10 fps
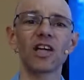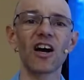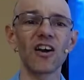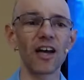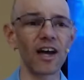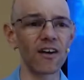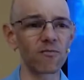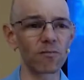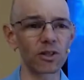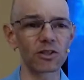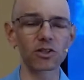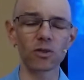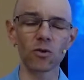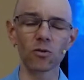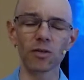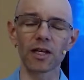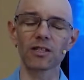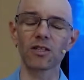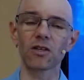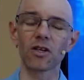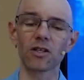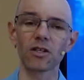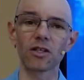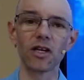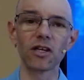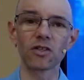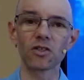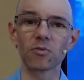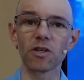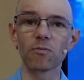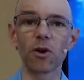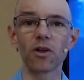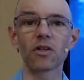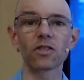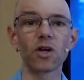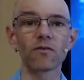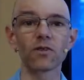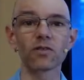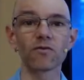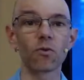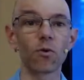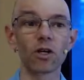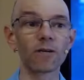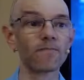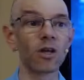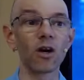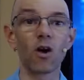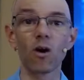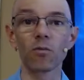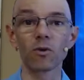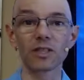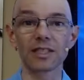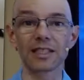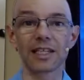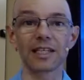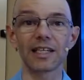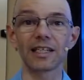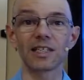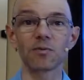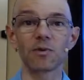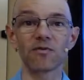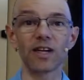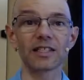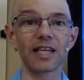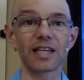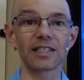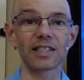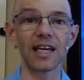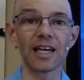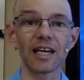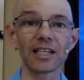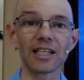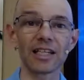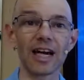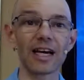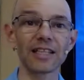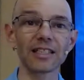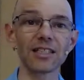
I have been so blessed and honored to be a part of this conference for almost a decade. It's been fantastic. And the guys and the